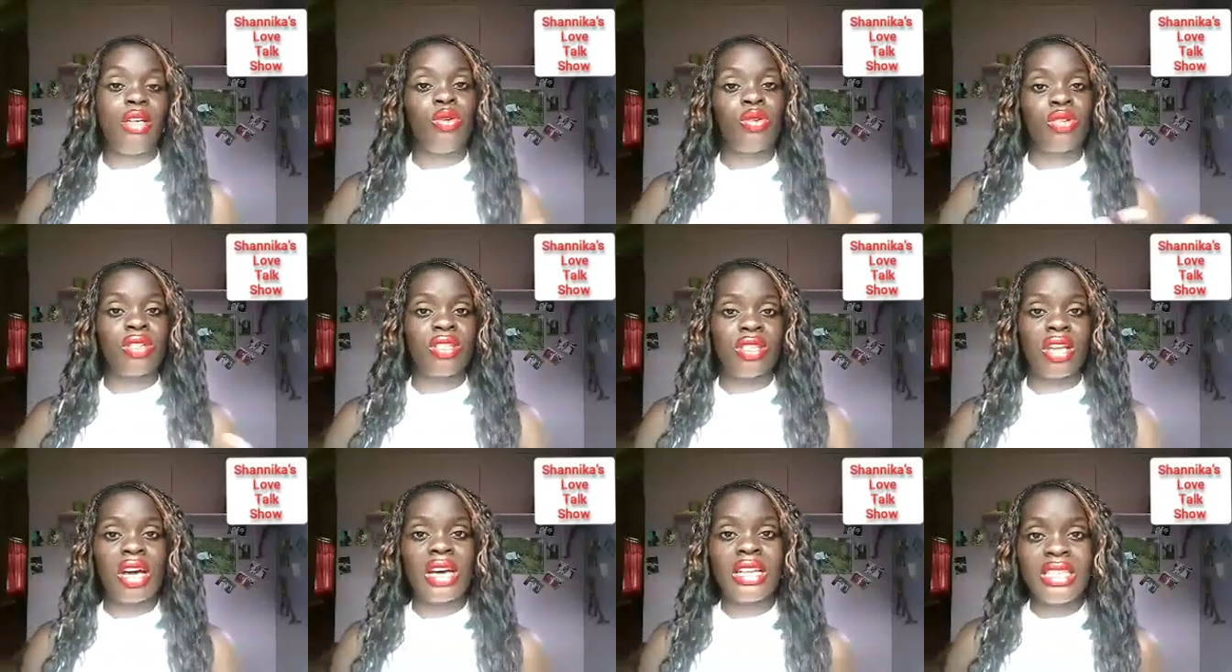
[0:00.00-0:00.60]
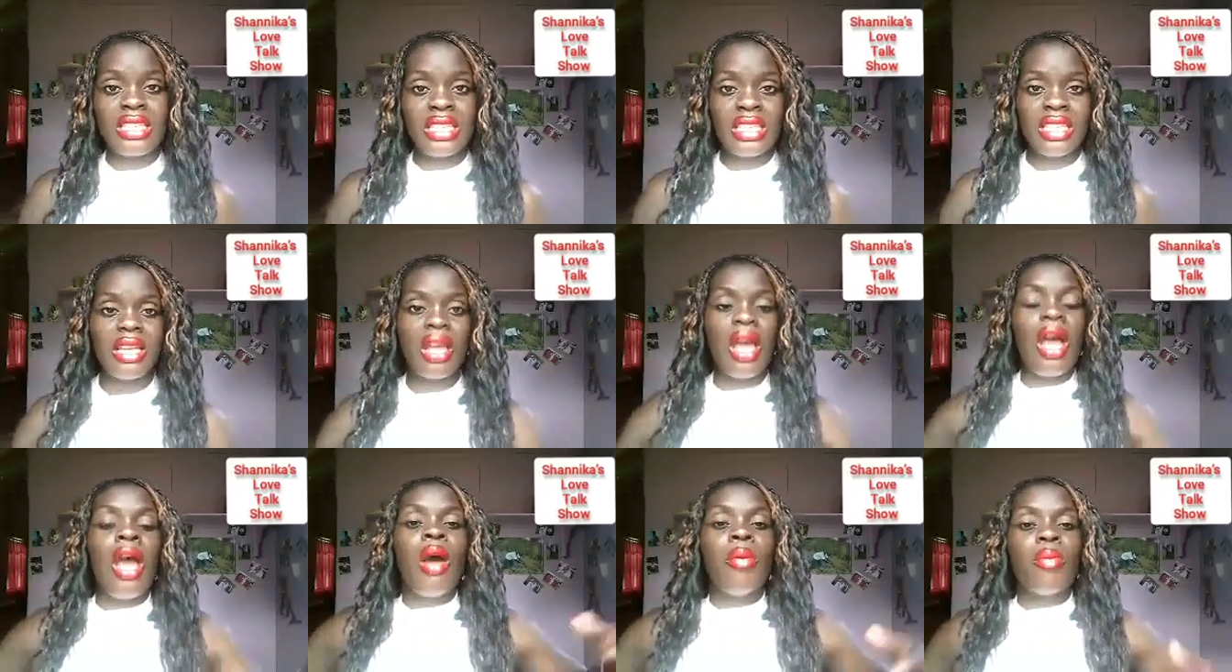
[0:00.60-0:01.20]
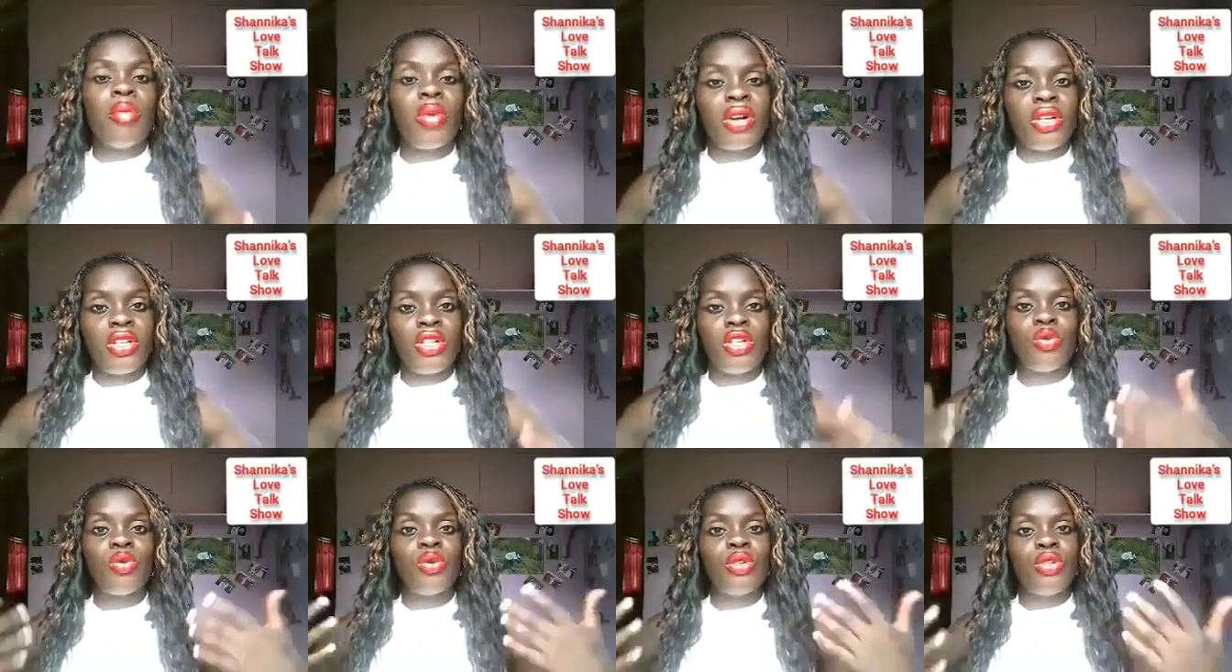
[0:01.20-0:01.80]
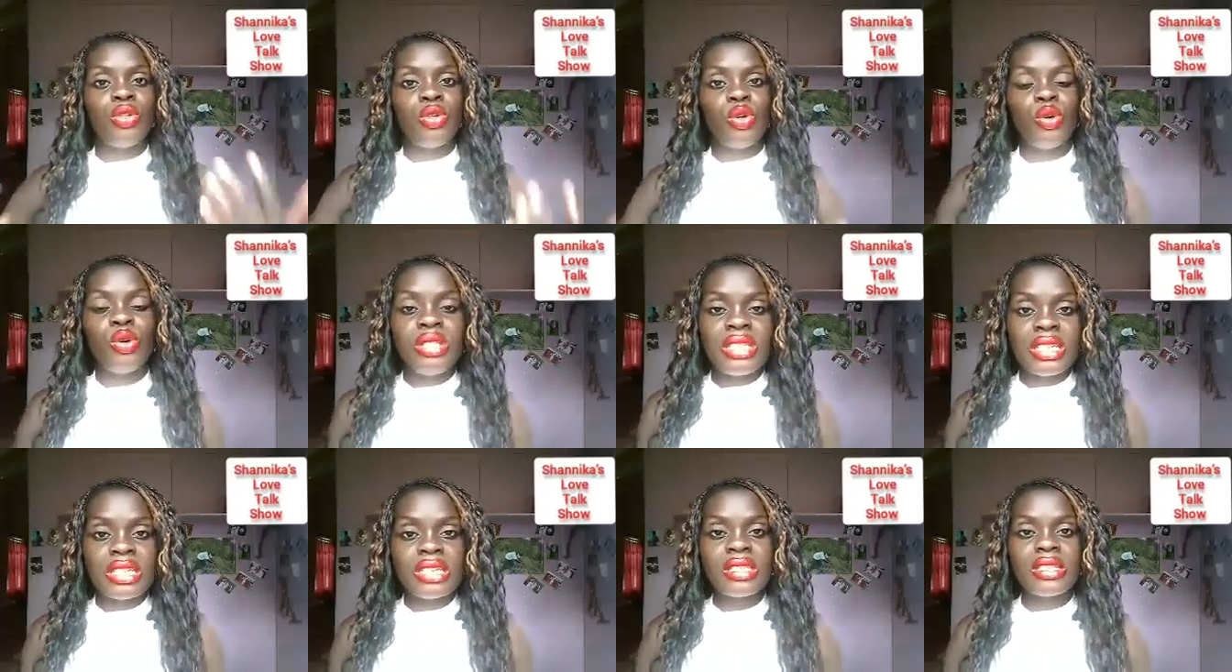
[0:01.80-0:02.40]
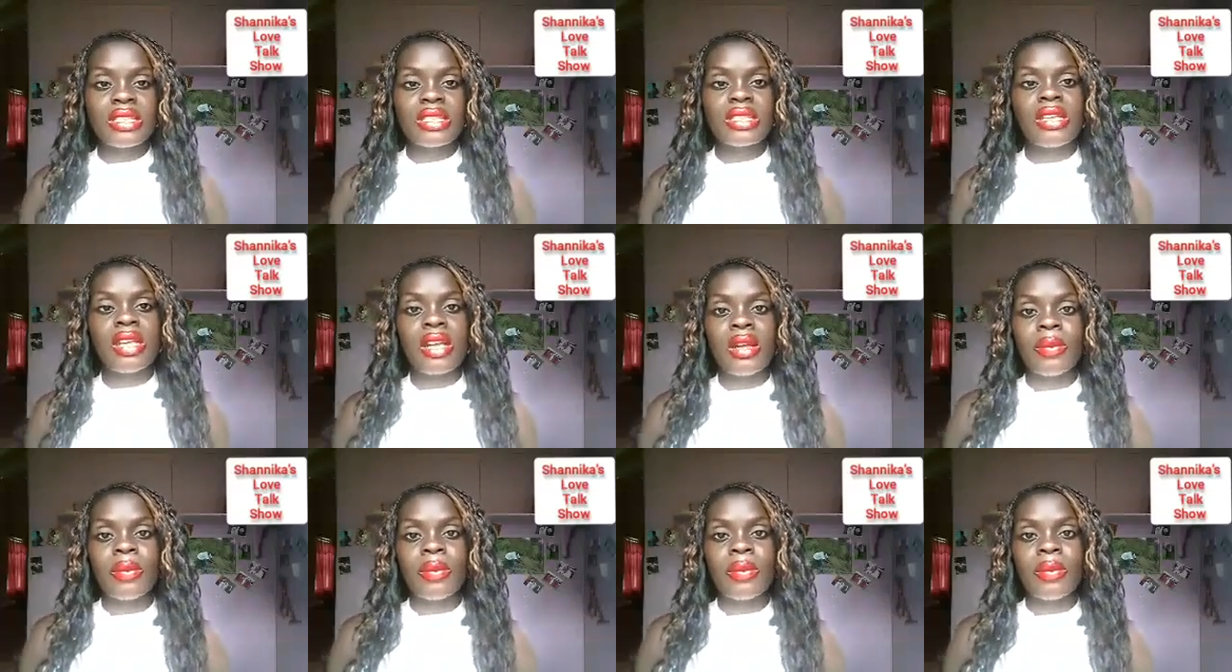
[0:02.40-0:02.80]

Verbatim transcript: looks naughty, but you would notice